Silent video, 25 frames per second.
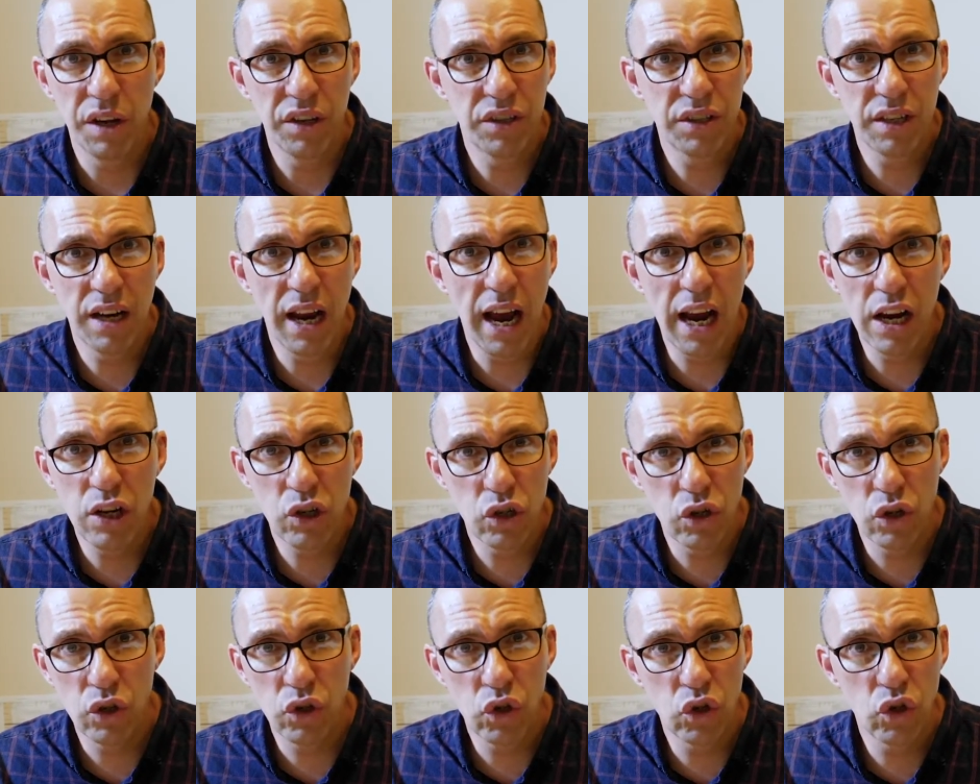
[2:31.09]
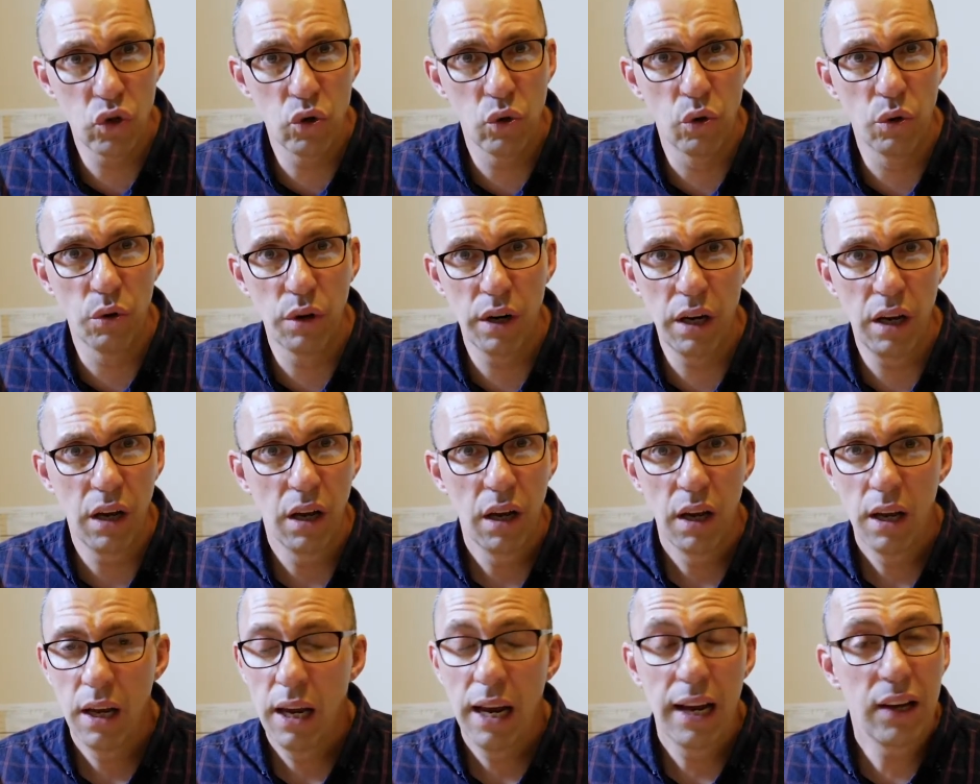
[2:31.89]
It's an ancient story.
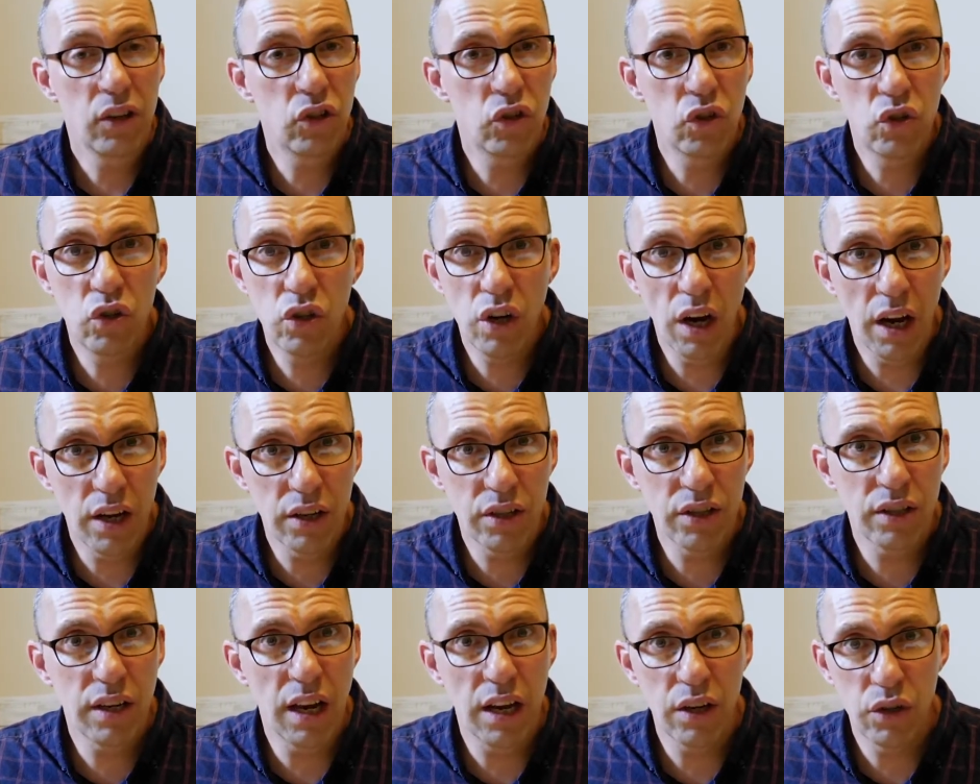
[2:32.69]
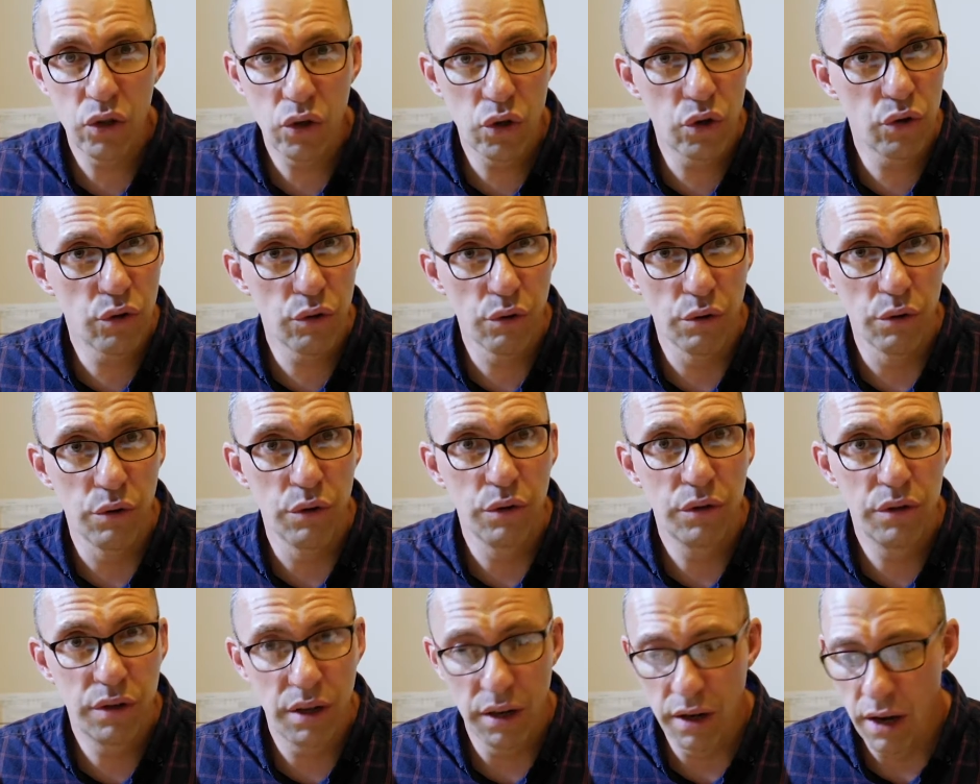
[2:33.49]
It's just as
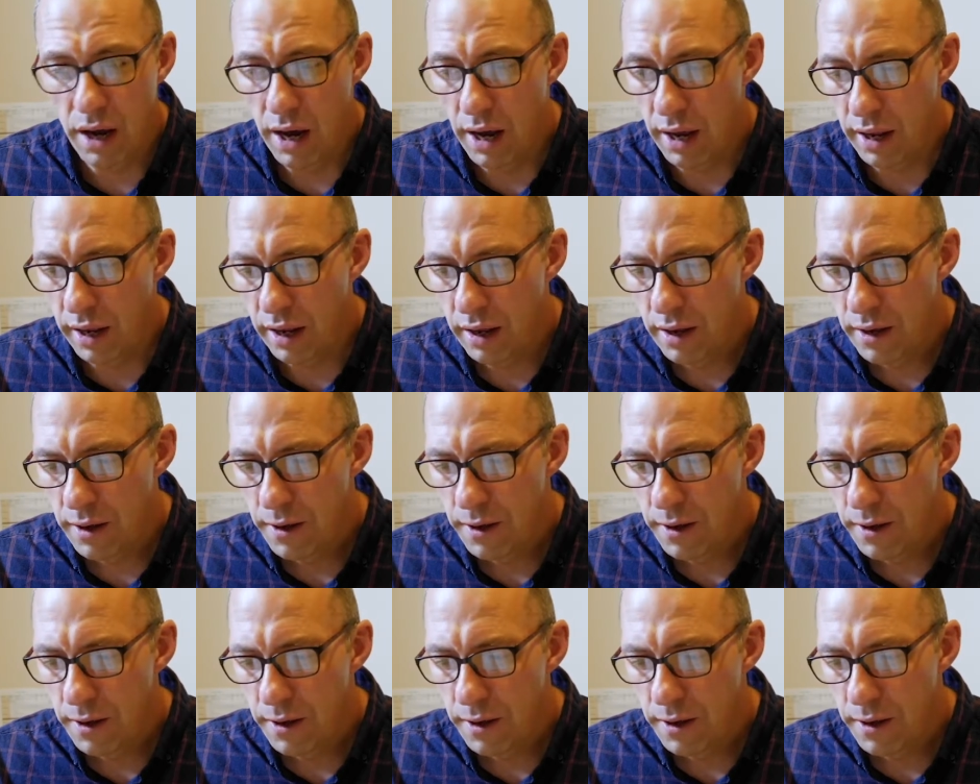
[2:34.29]
true today.